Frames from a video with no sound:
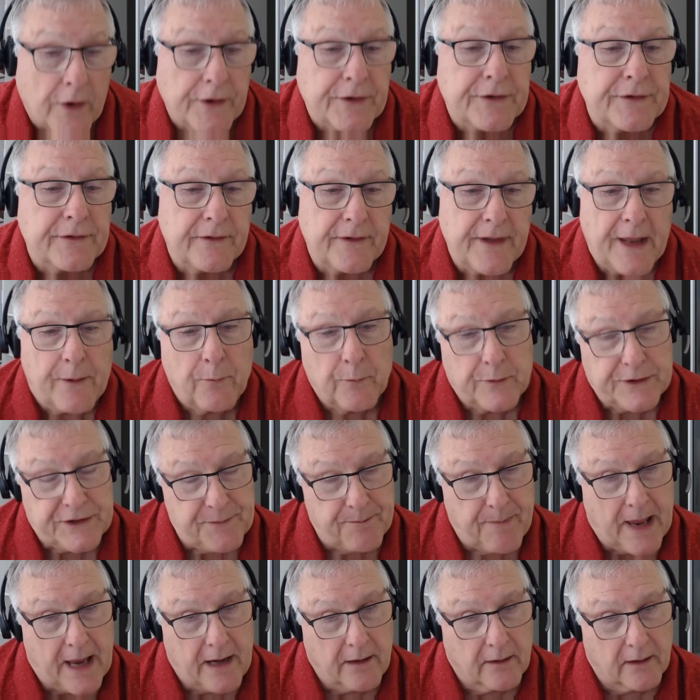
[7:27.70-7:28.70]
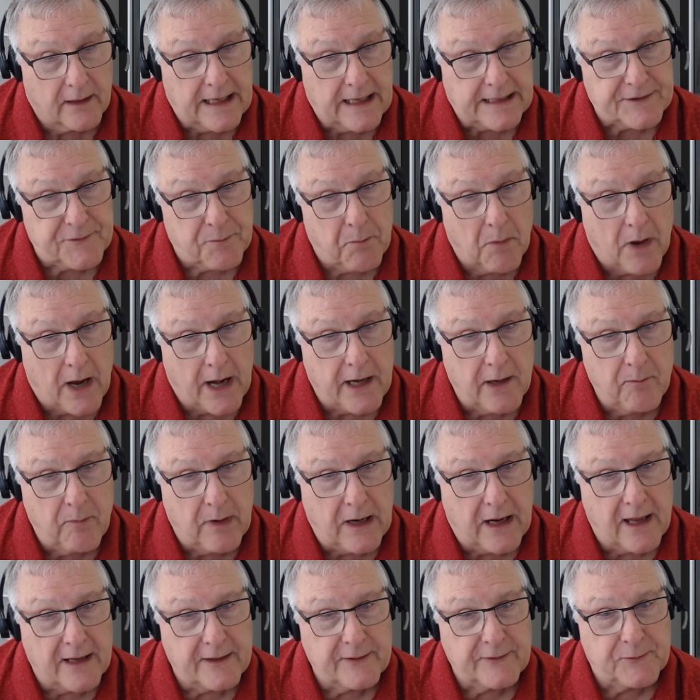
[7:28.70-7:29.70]
course, then we spent less money
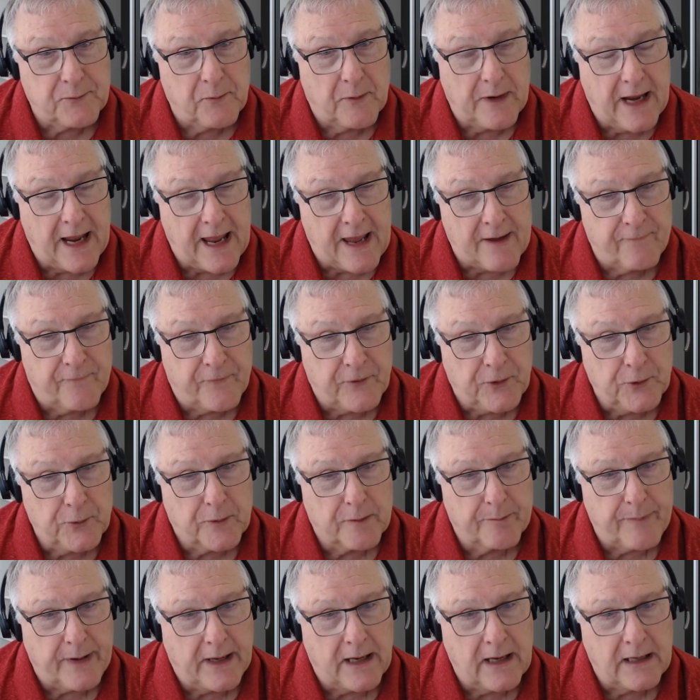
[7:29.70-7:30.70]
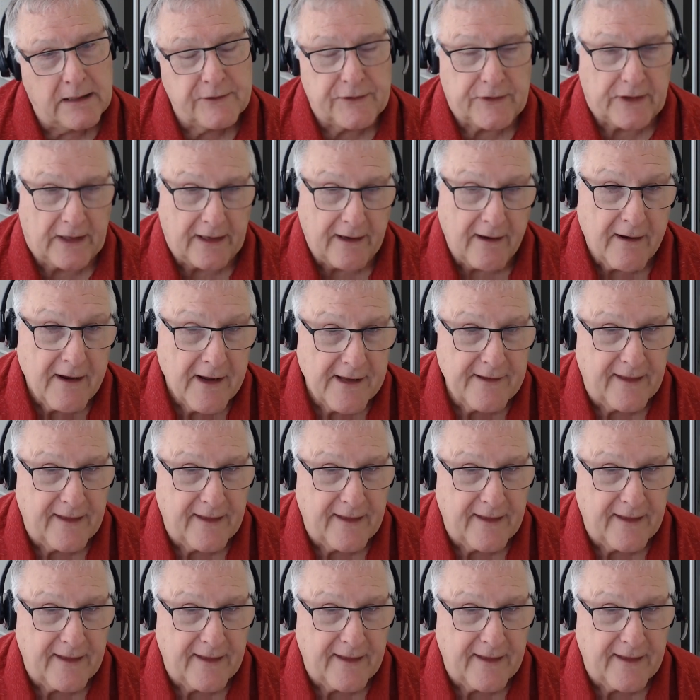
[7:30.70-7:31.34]
because we had fewer pigs and